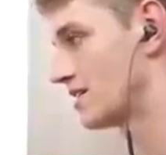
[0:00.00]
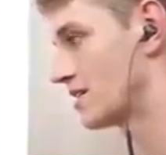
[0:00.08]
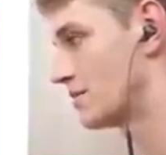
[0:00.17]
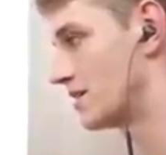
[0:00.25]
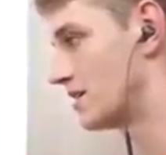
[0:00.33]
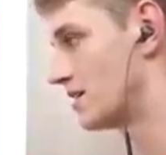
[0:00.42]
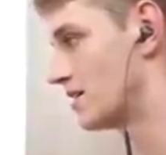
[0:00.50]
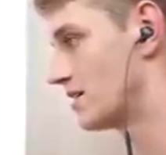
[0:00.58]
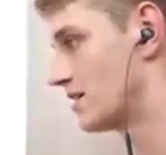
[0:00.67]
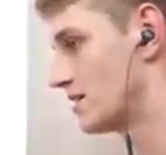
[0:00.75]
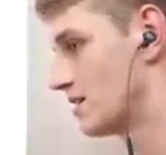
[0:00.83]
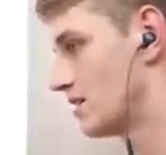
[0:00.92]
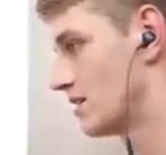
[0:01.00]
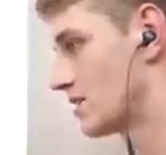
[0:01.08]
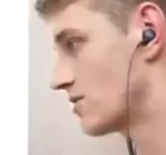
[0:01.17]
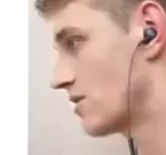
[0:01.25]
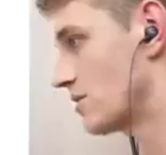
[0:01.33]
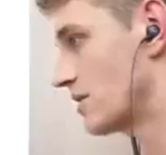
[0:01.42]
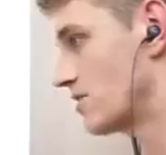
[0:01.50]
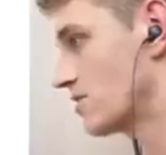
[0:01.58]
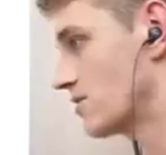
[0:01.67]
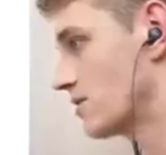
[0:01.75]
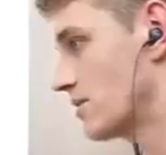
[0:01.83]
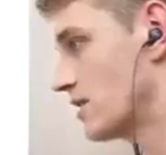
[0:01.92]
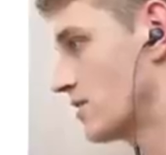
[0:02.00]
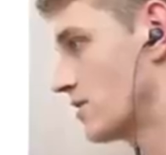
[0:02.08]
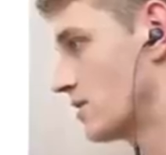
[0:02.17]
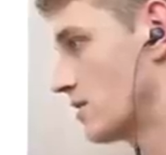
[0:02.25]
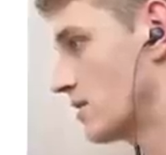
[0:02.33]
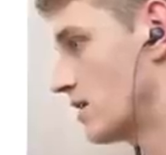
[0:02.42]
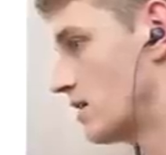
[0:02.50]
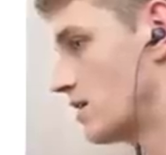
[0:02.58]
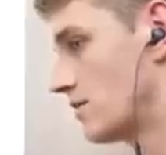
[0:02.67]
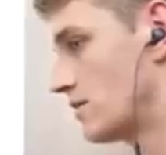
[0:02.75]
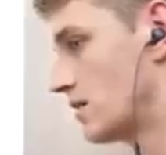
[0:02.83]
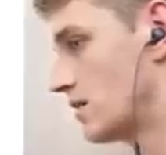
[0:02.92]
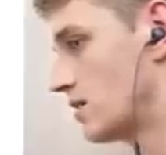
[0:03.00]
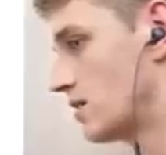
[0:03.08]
Come on. Still a bit here. Okay, lovely.